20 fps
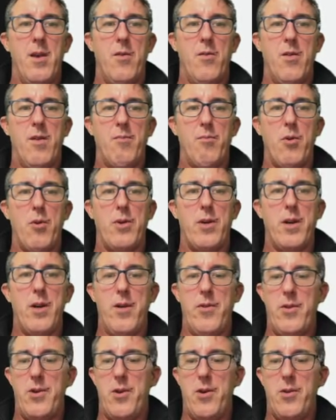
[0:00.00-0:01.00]
We've broken
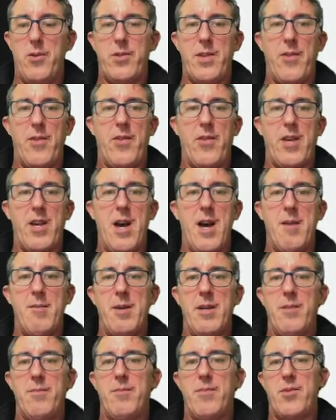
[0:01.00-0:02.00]
all the notes at the
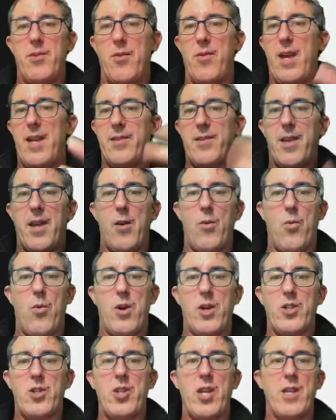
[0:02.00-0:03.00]
comma, so that's going to
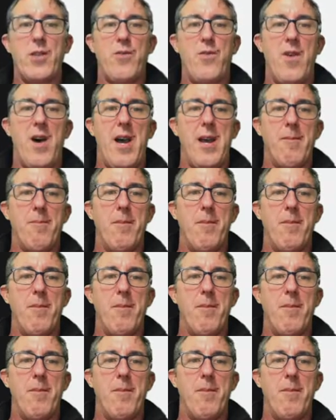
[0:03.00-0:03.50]
work just fine.